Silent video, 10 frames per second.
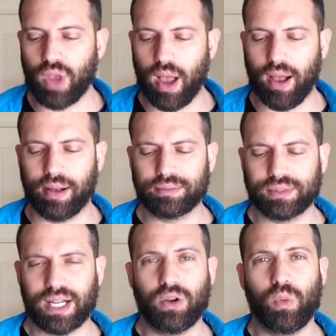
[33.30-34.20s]

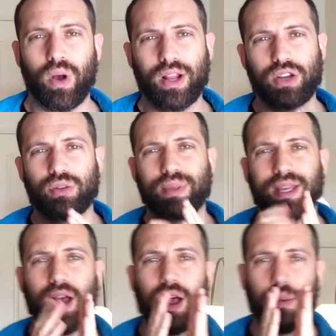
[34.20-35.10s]
I don't want you to
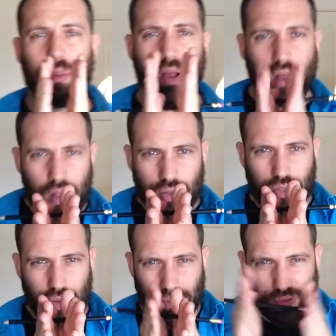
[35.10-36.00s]
become
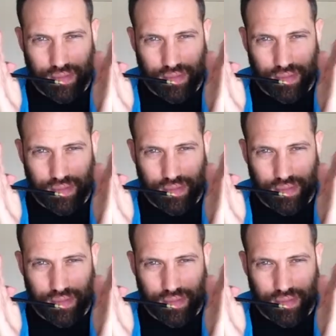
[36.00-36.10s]
sort of